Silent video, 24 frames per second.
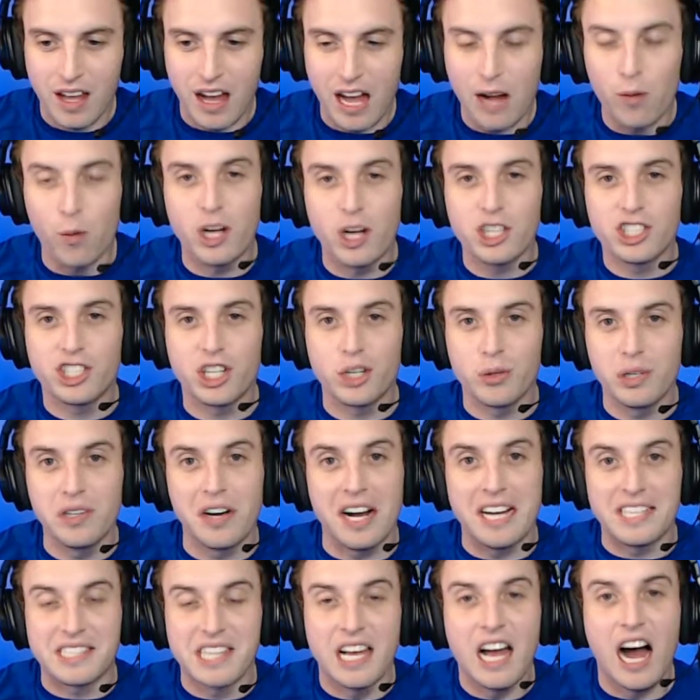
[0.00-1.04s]
I want you to
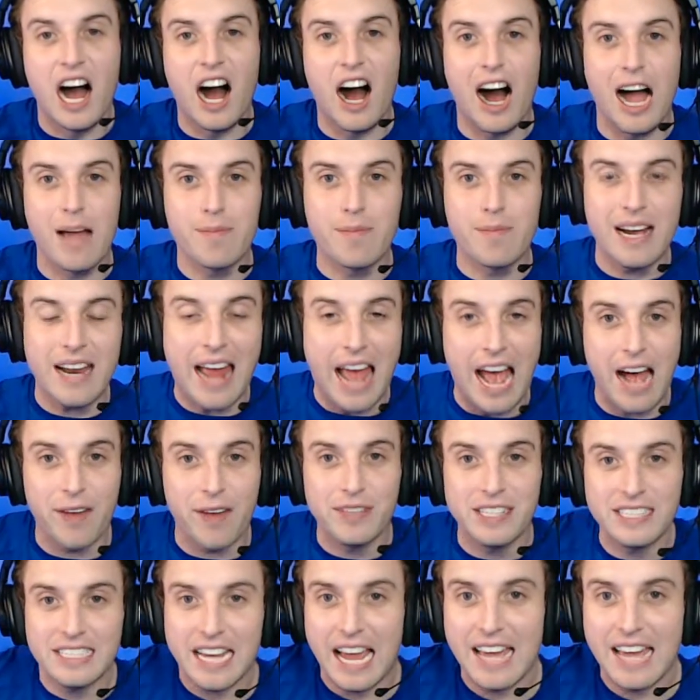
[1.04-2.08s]
realize, I might have
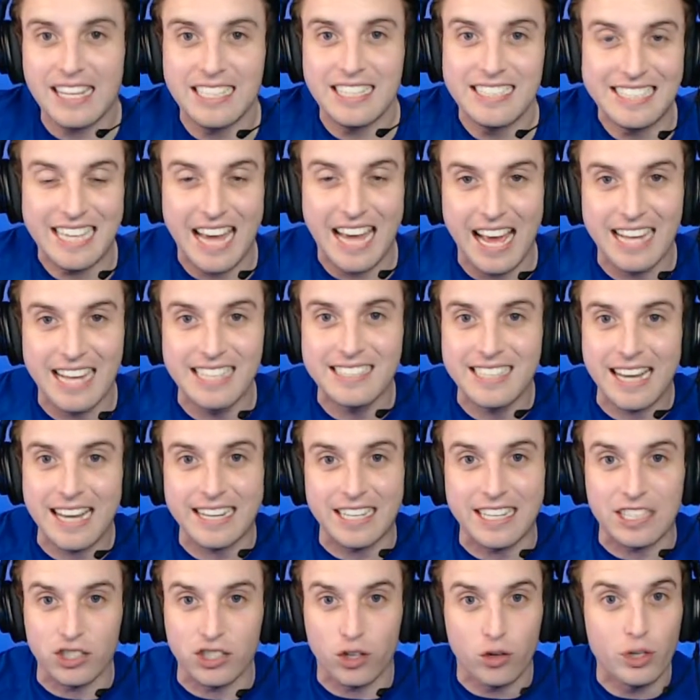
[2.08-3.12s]
this and in 10
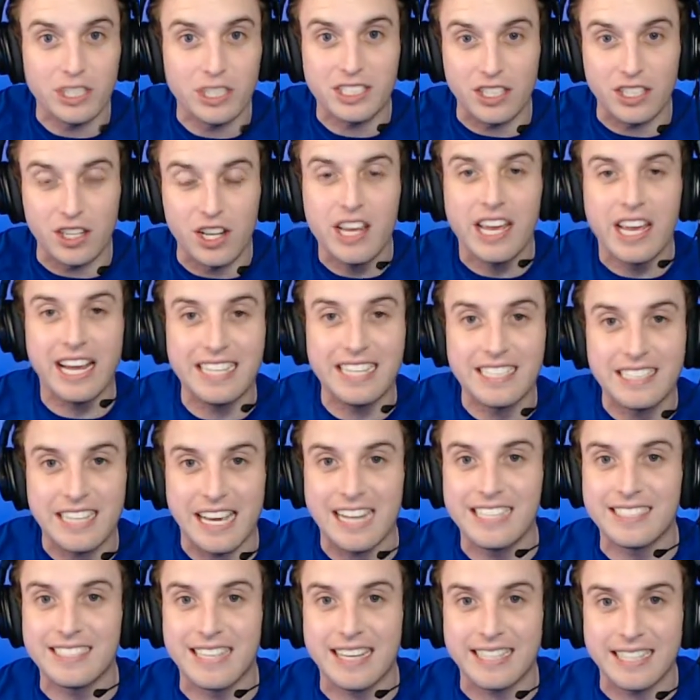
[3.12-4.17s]
seconds, listen, in
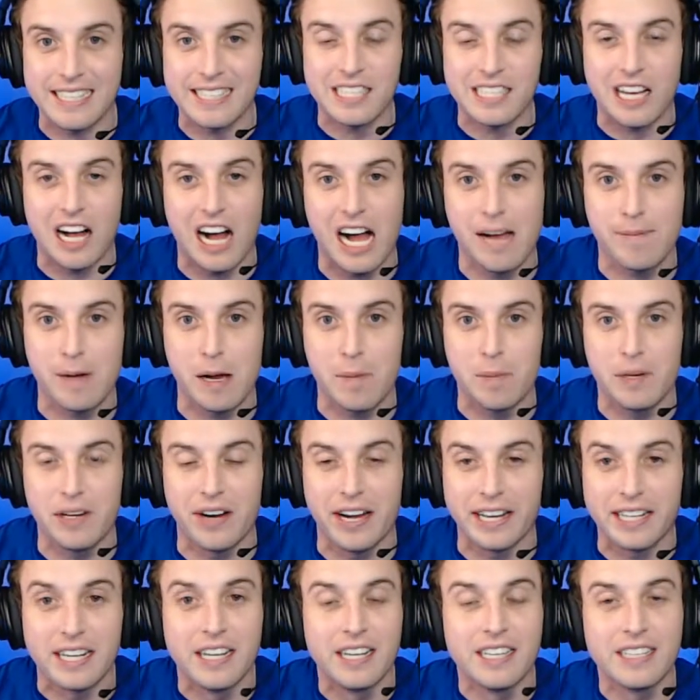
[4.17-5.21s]
10 seconds, I might be
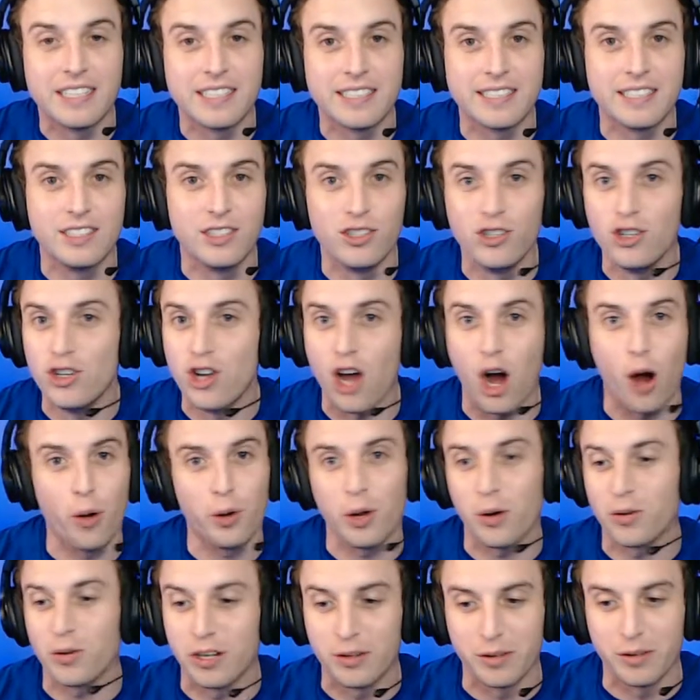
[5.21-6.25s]
like, no,
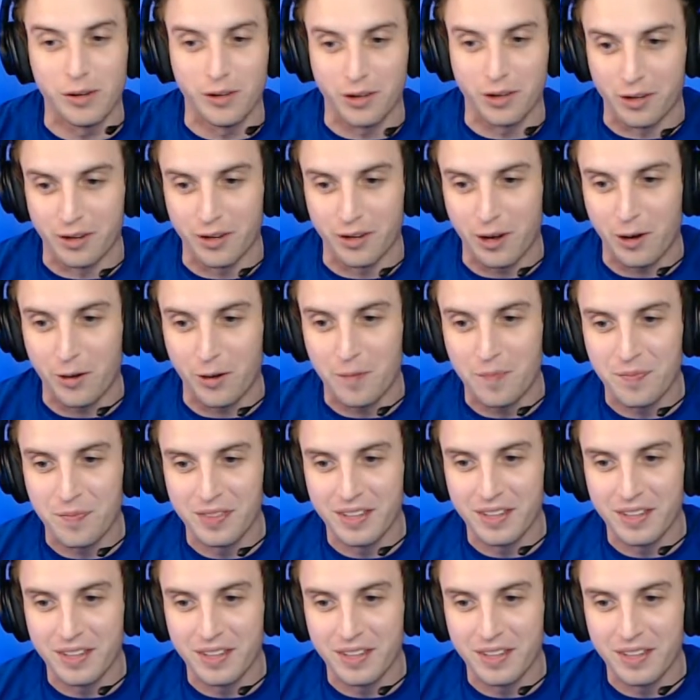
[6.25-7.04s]
no, no, no, no, no, no.